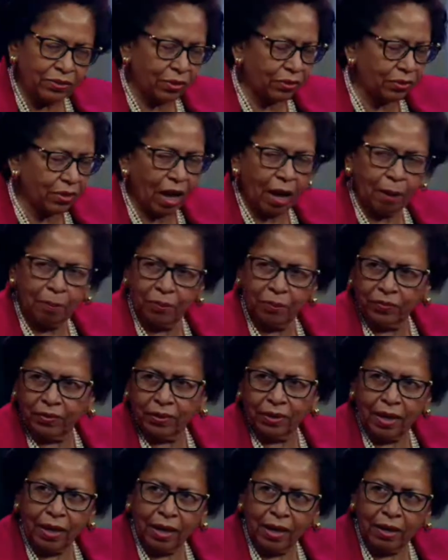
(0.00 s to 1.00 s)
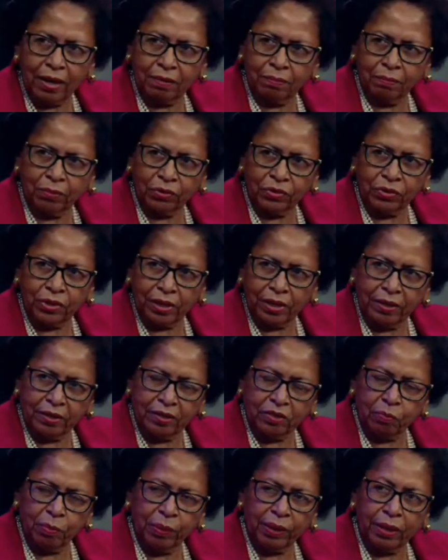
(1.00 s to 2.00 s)
top of the line
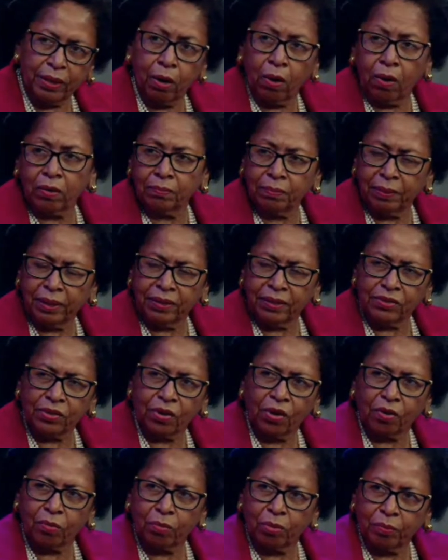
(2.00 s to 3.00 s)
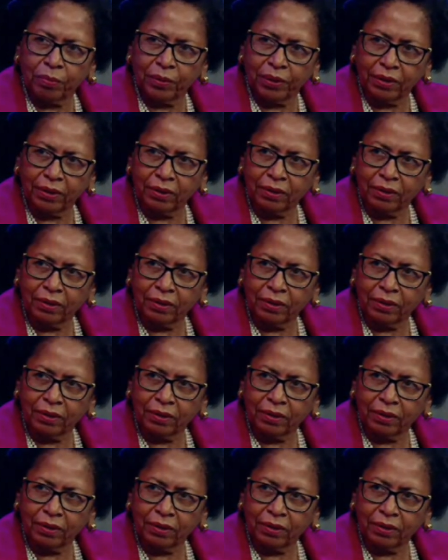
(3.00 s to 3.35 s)
Mercedes Benz Benz automobile. Yeah, see, that's